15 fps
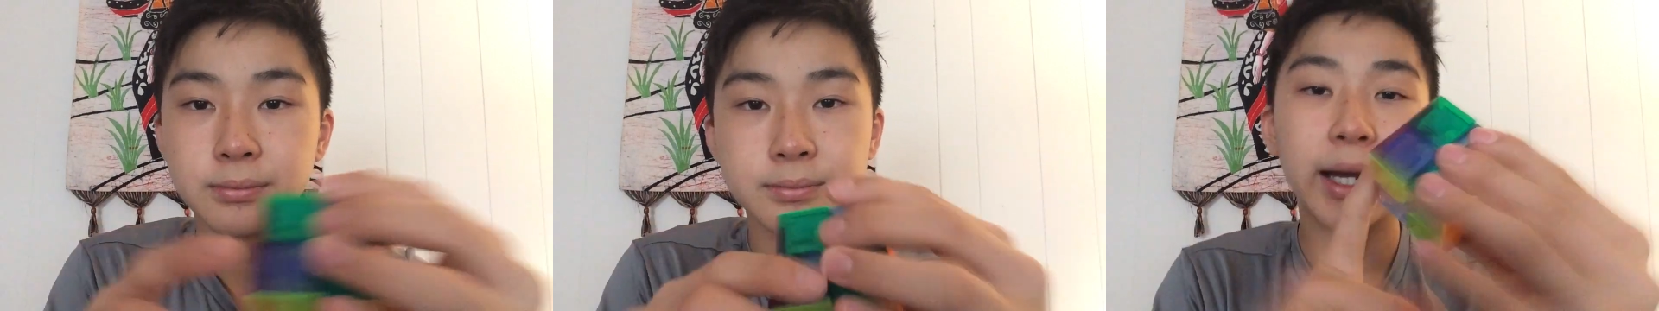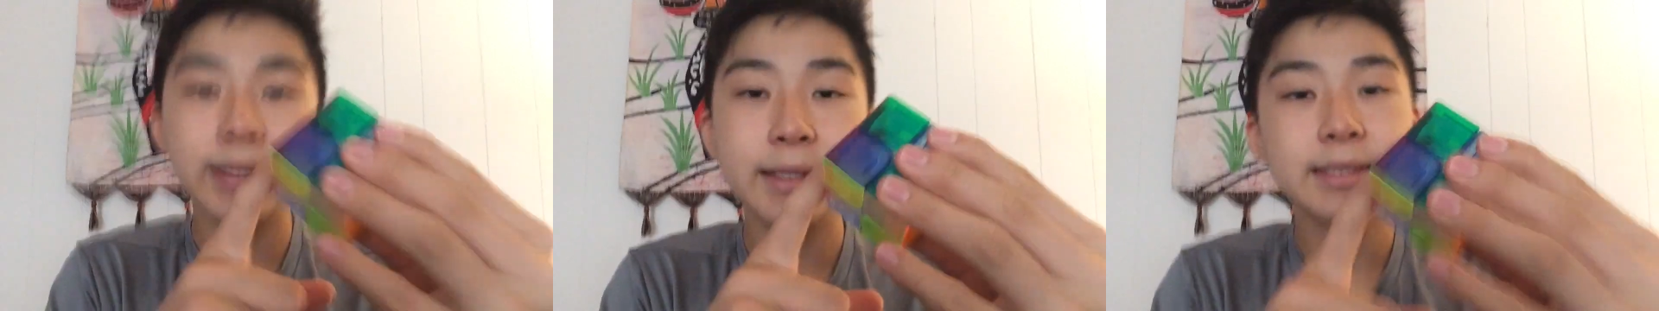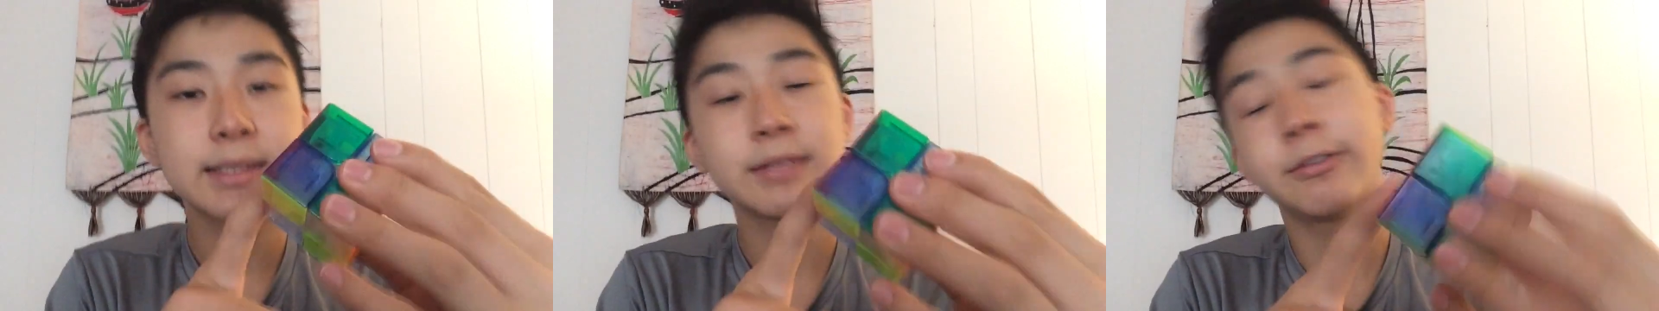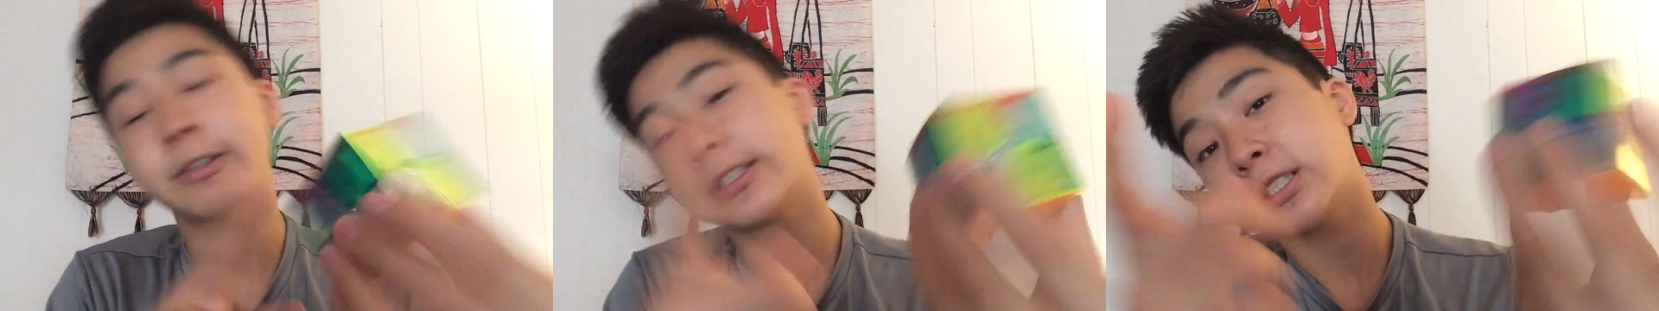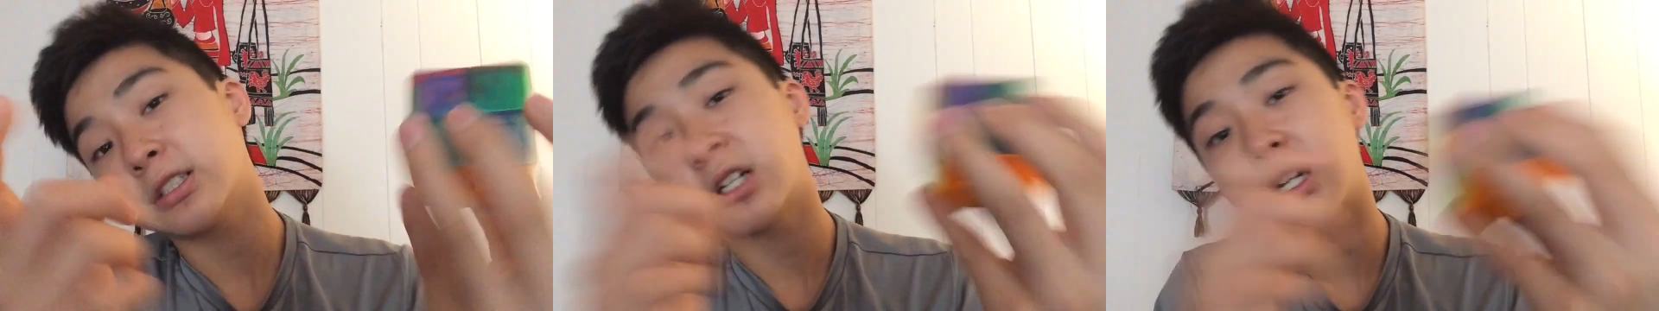Buy this if
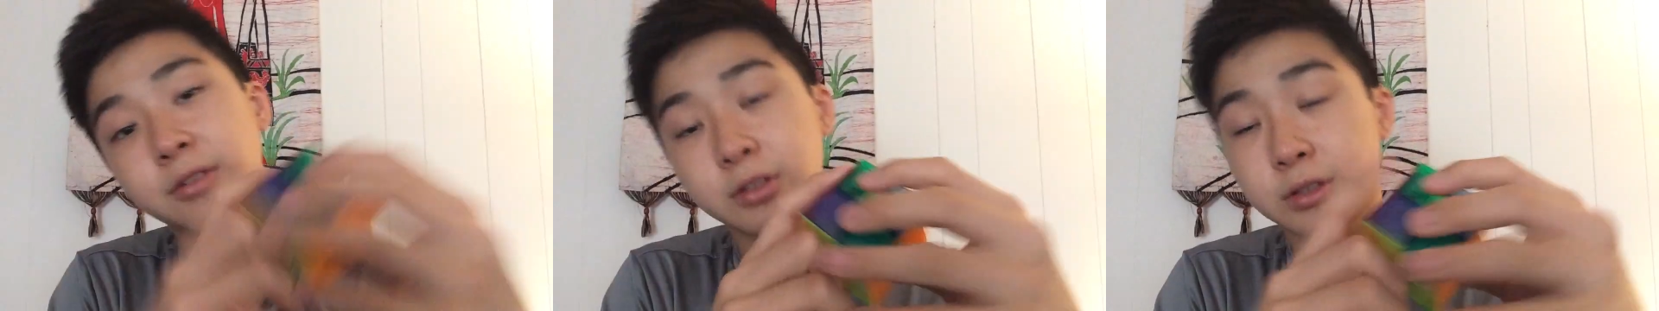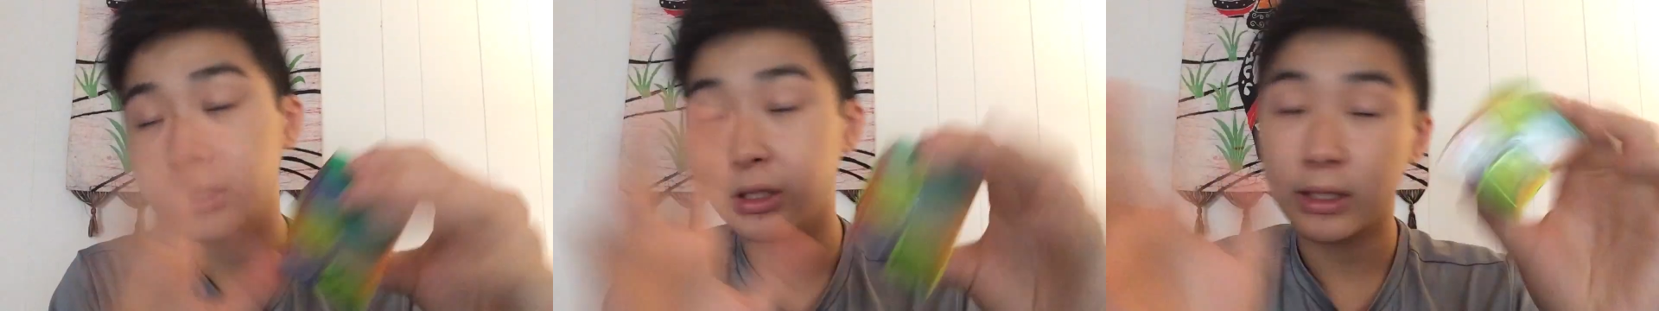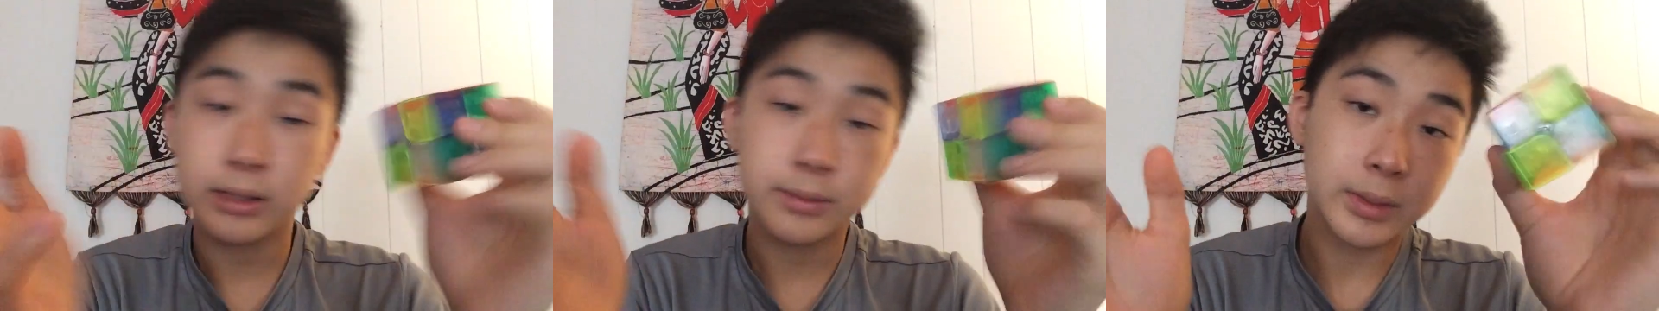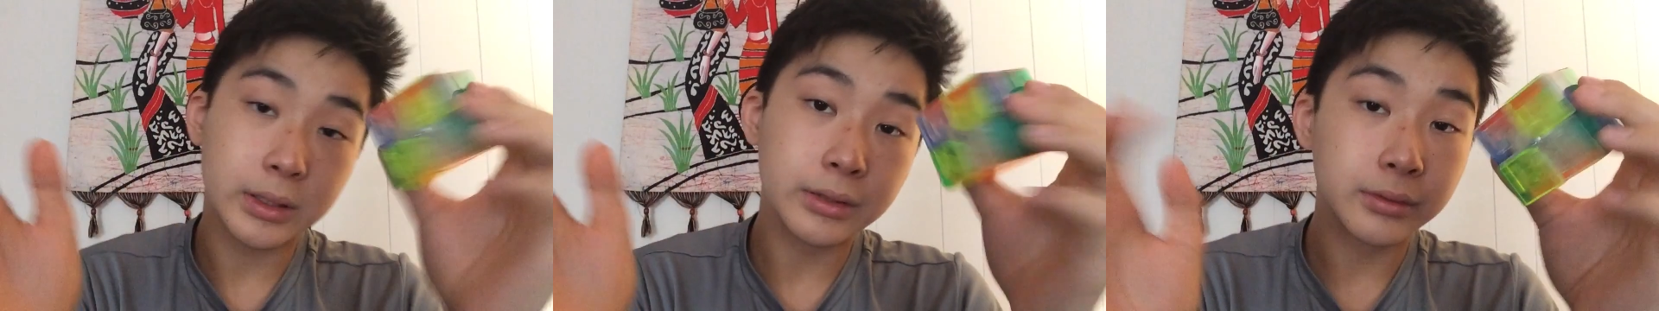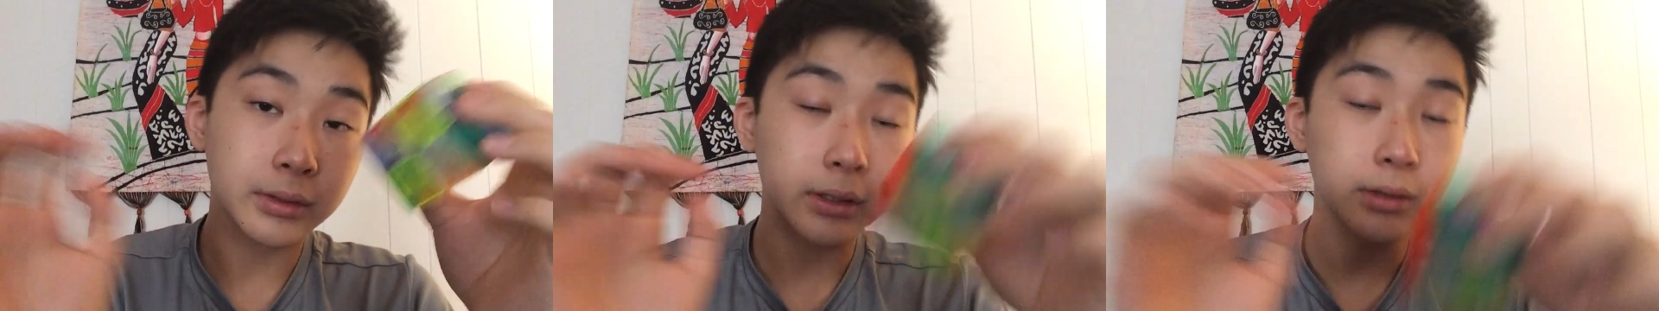it's a novelty item and
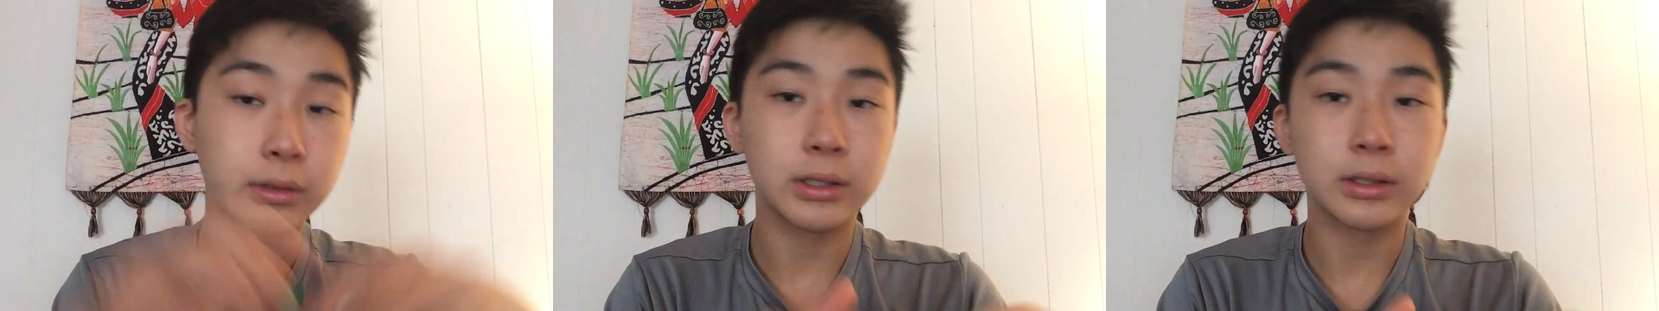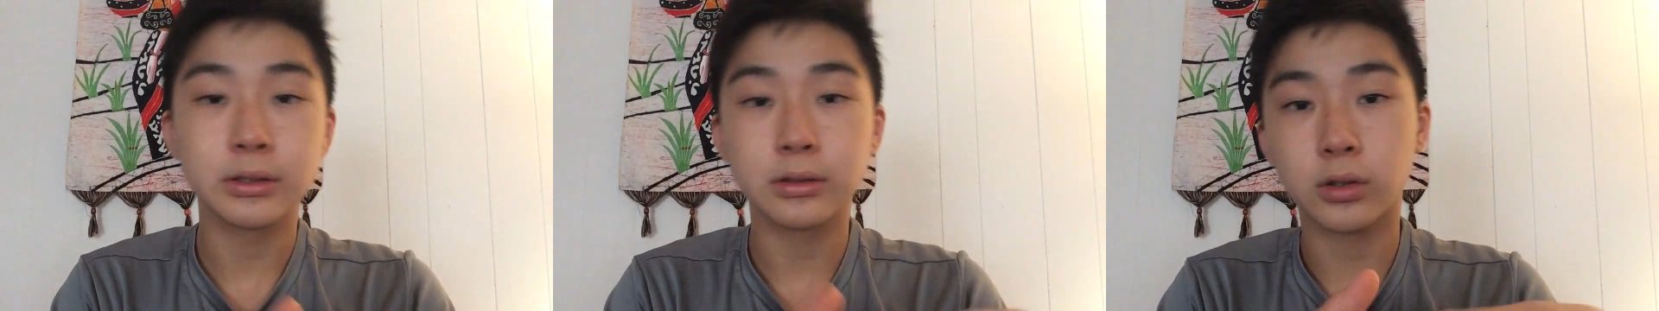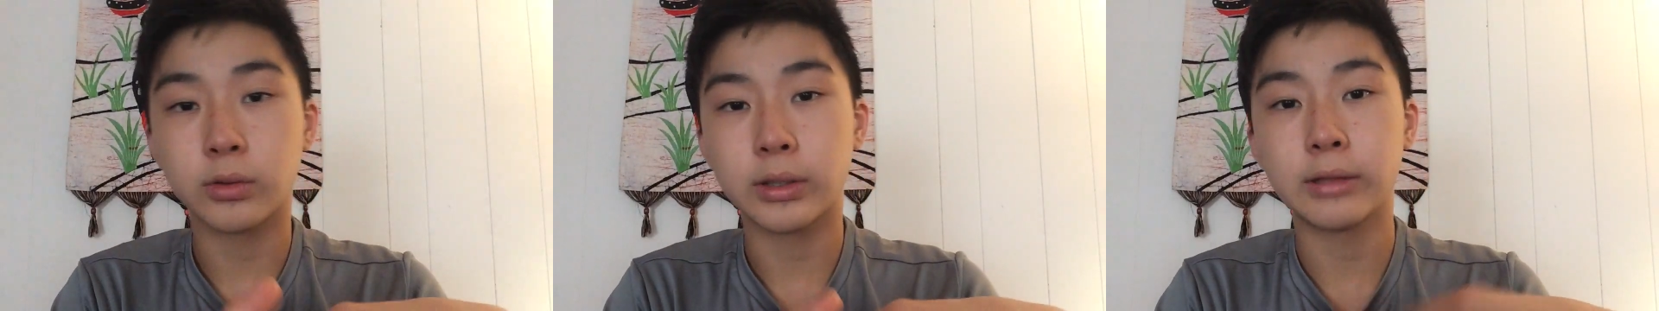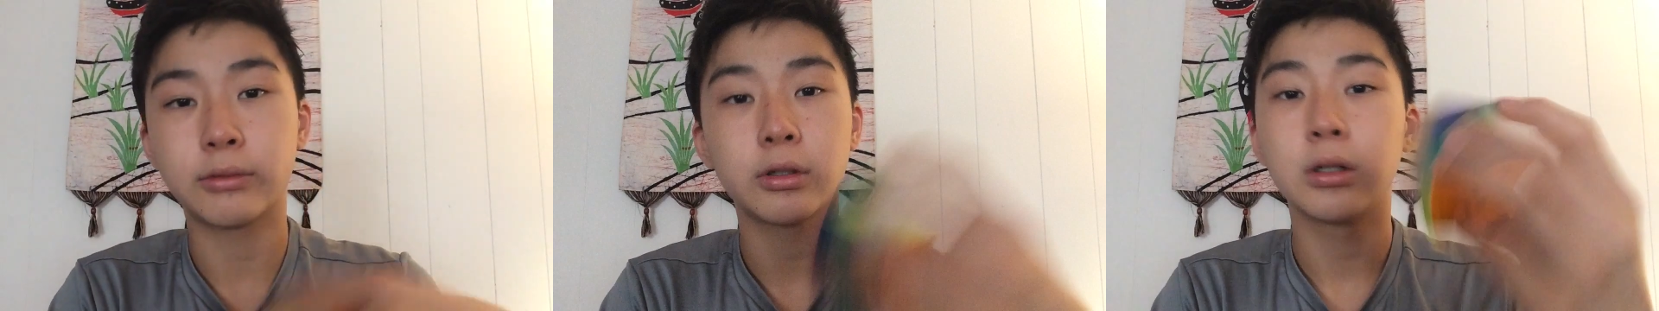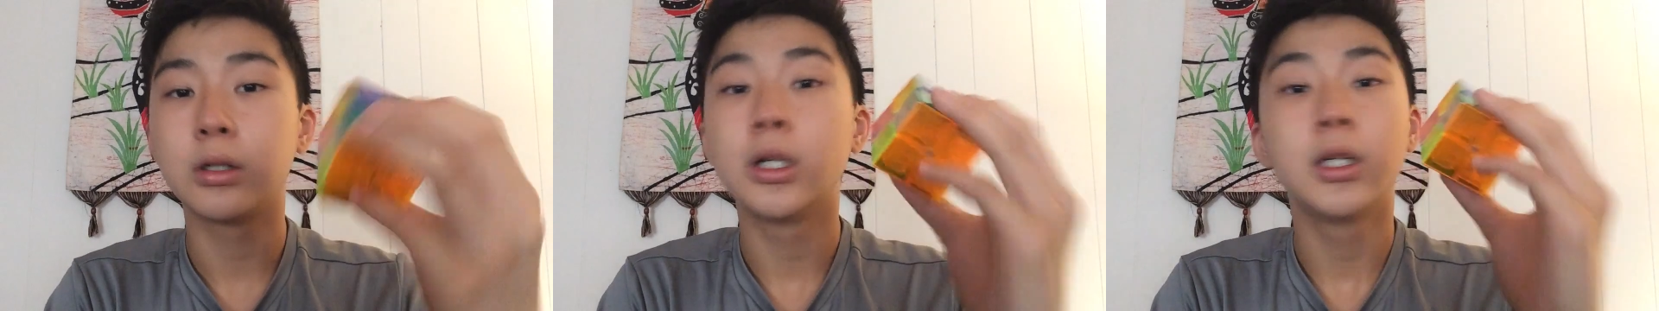you really want to or whatever,